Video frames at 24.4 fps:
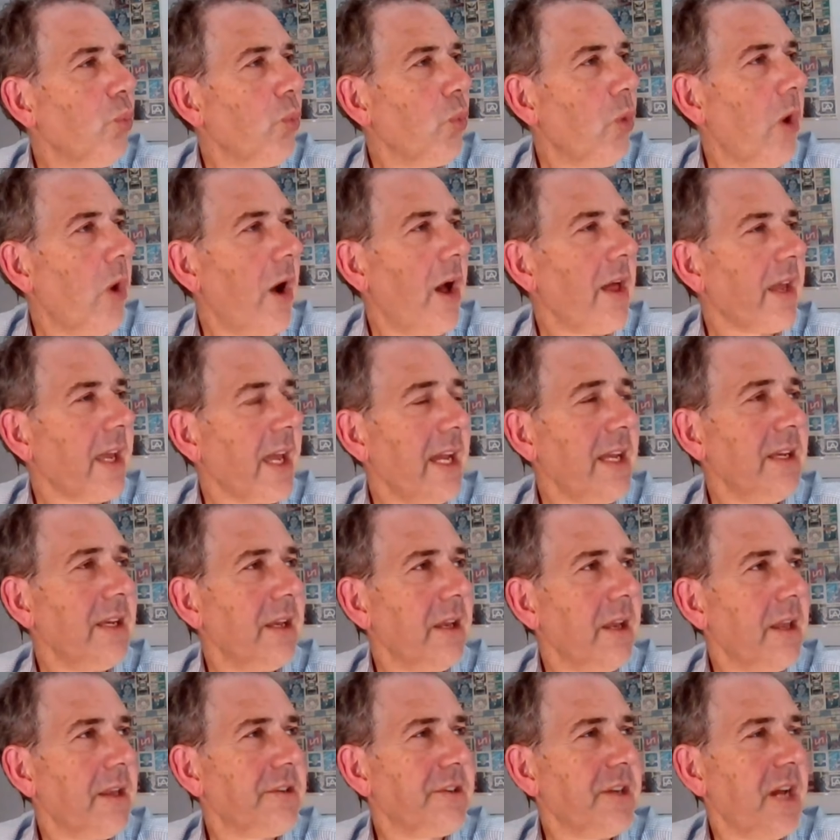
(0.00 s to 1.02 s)
Again,
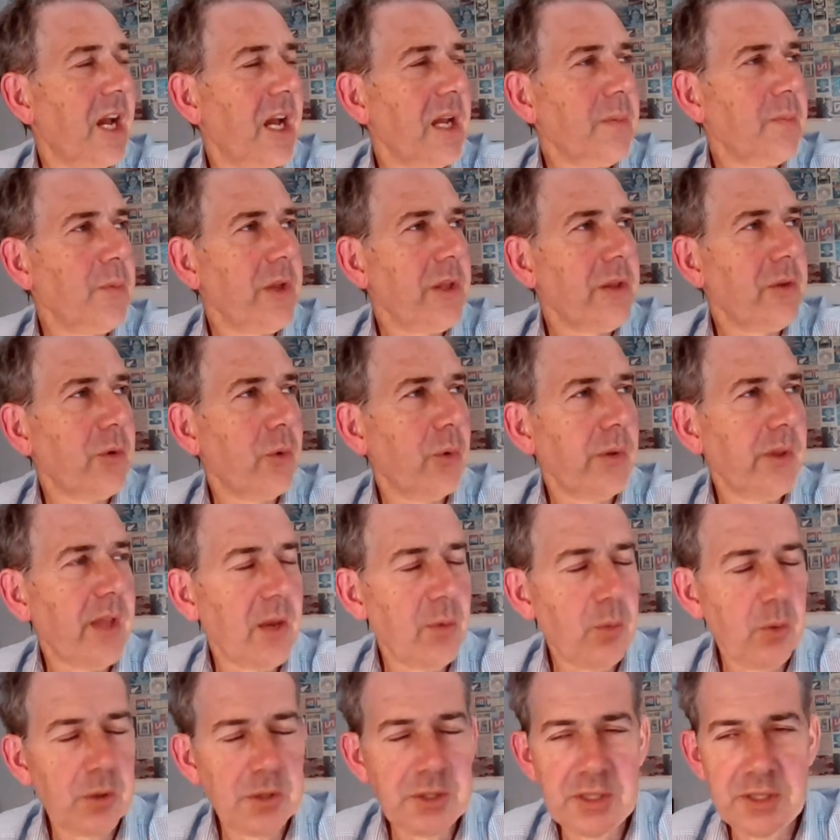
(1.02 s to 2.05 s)
at the time, we thought they
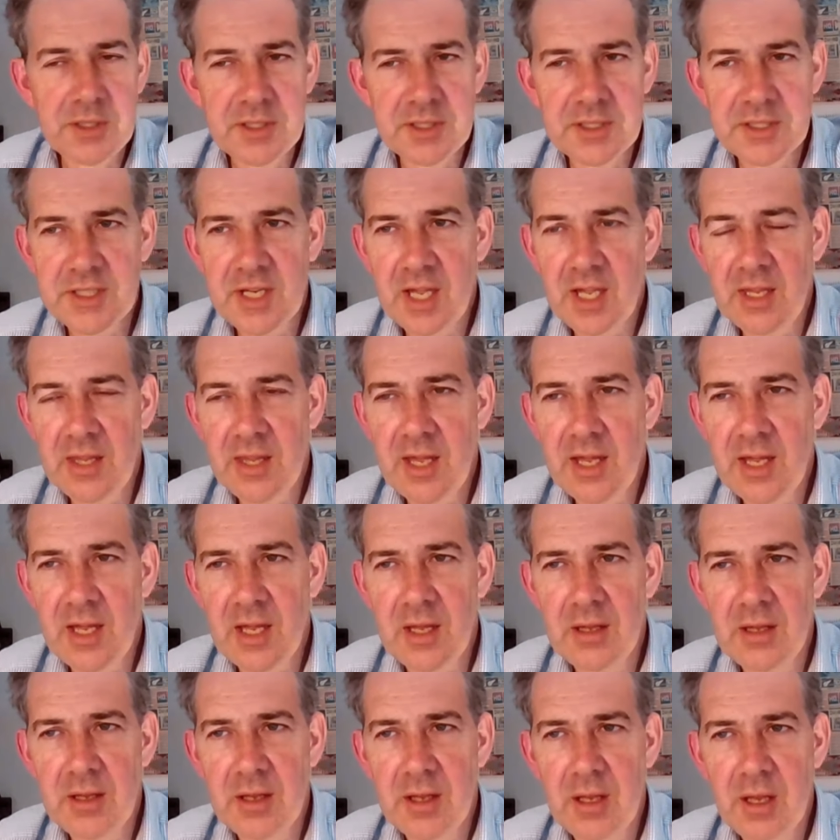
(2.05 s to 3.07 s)
wanted to stay
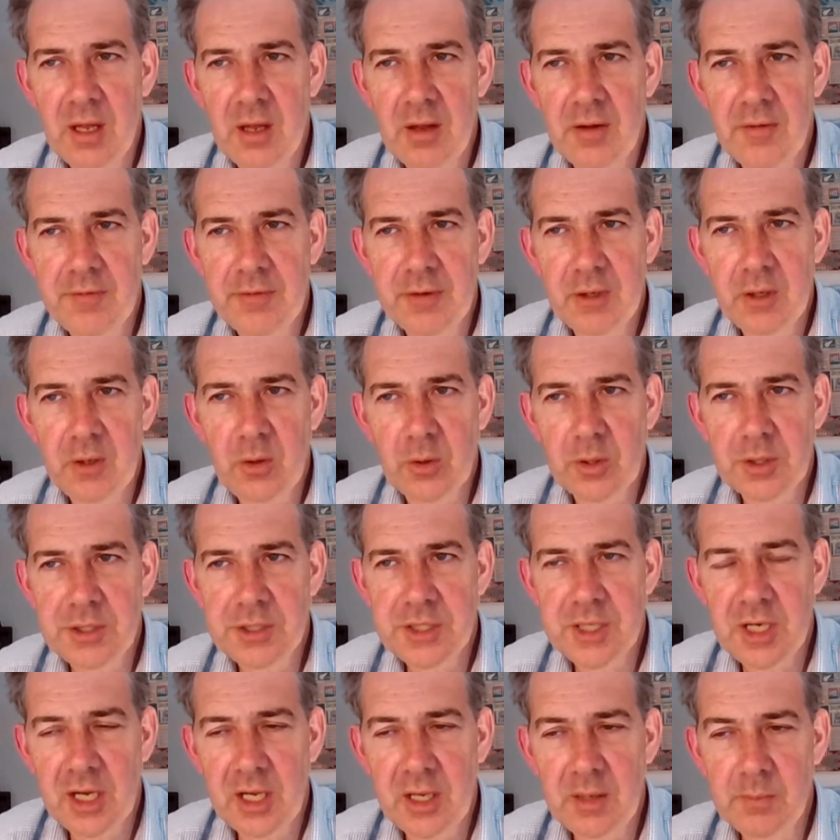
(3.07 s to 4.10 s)
there for a long
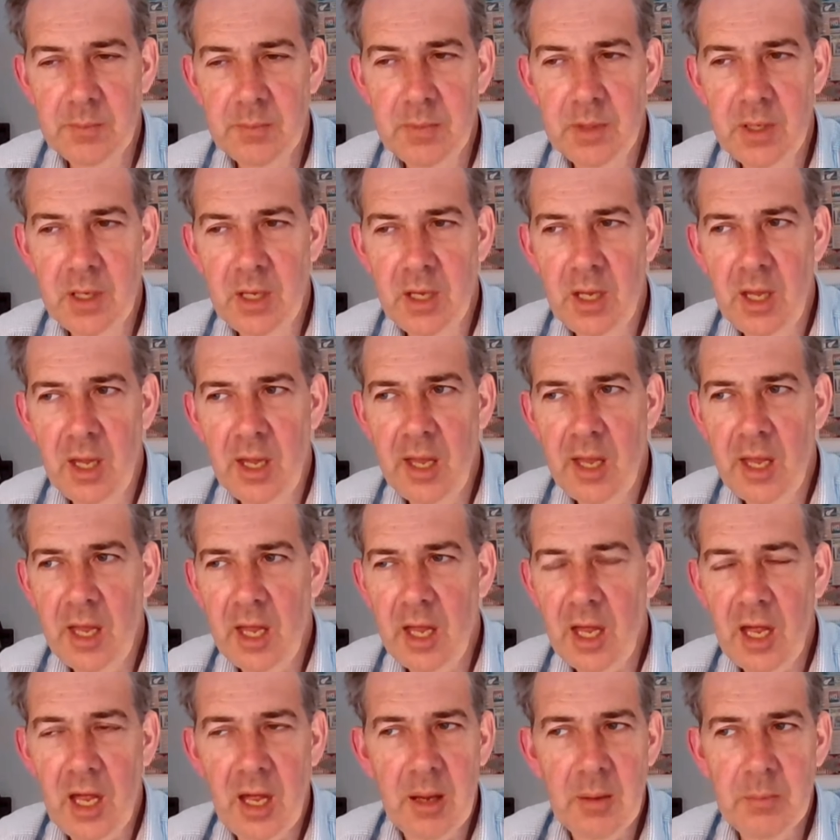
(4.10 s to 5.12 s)
time.
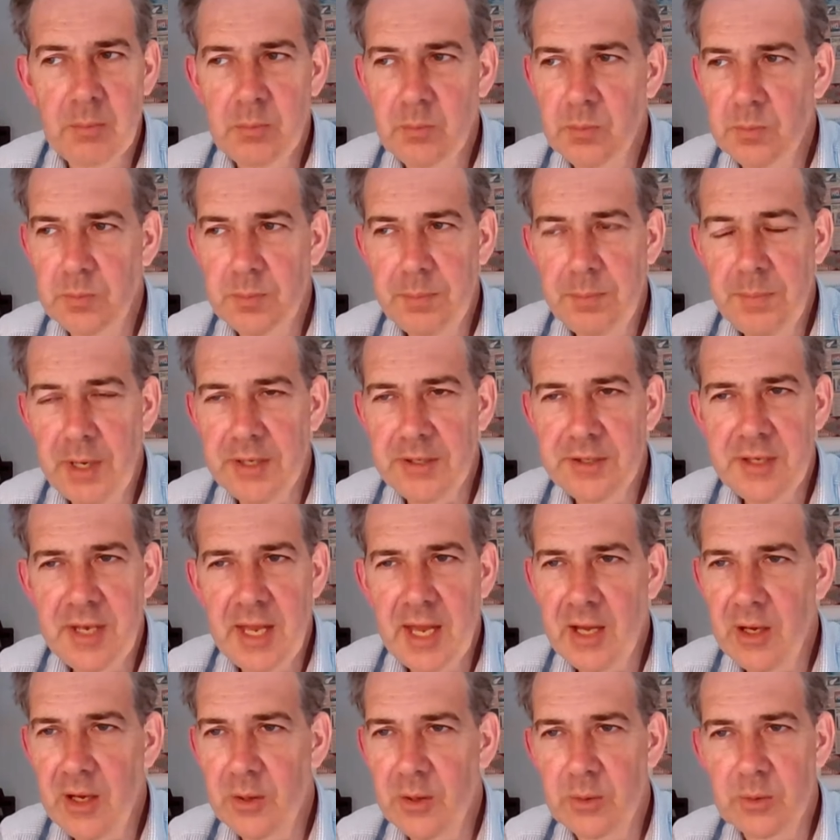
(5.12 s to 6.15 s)
But
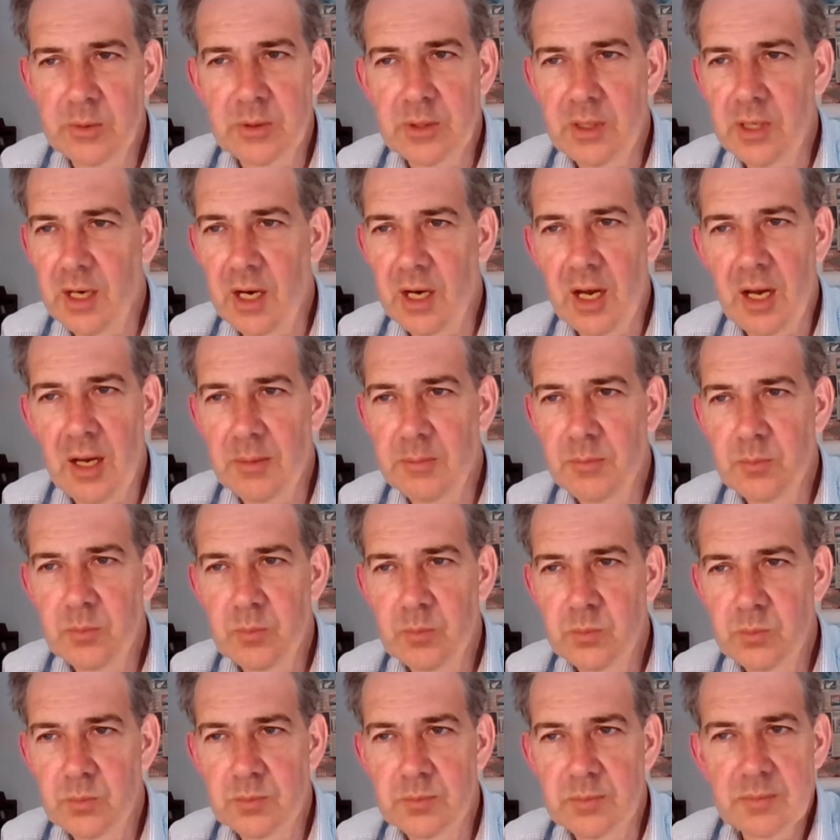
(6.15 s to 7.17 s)
now,
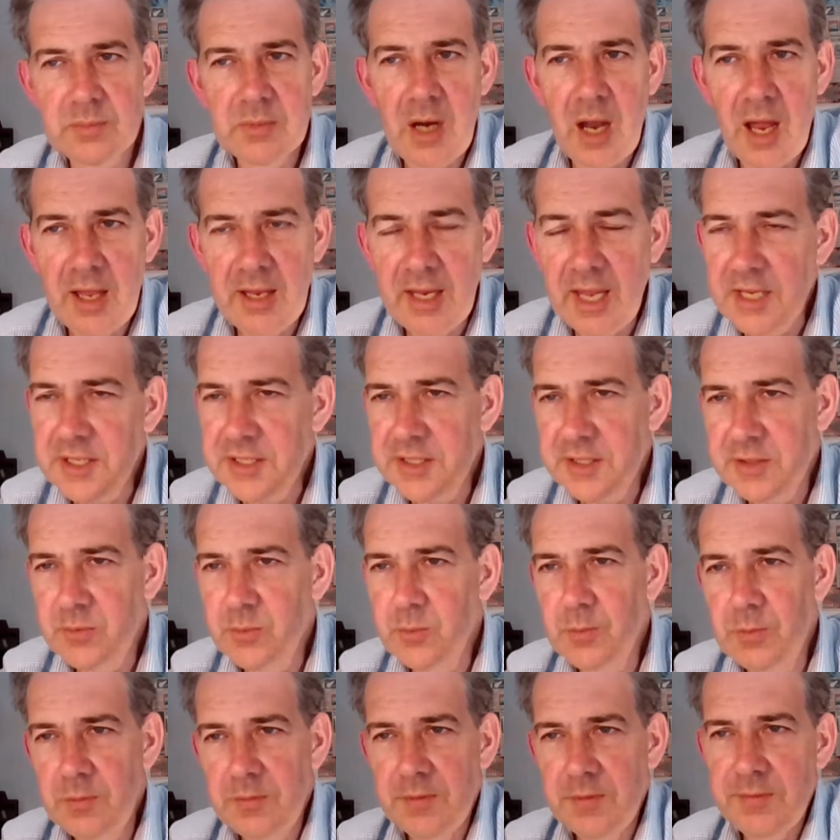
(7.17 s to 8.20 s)
I guess
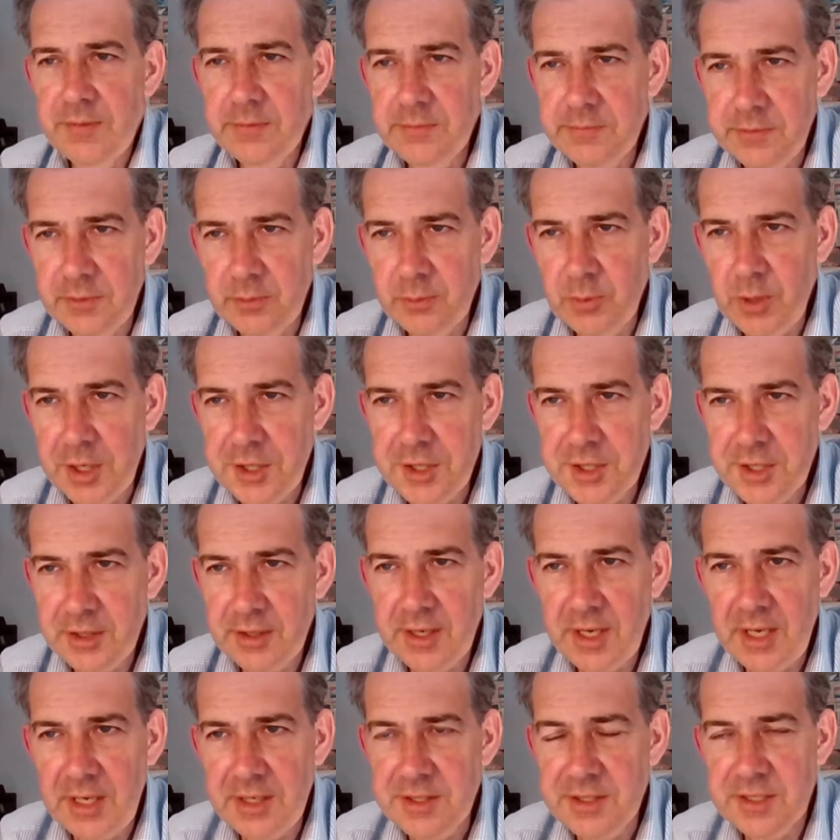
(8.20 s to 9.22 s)
for Russia,
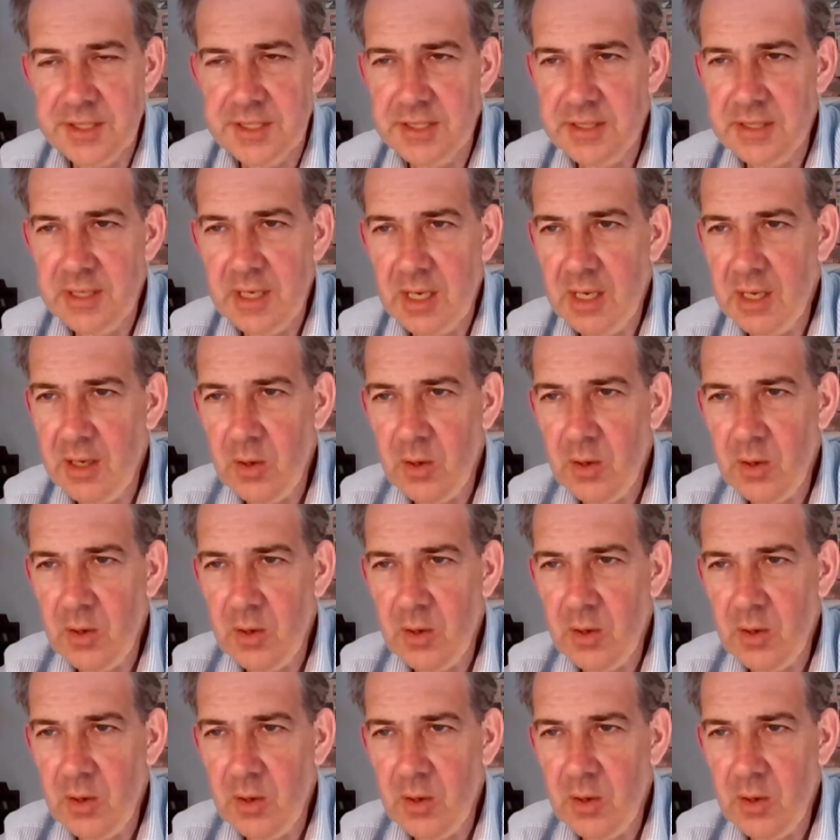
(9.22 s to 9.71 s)
it's,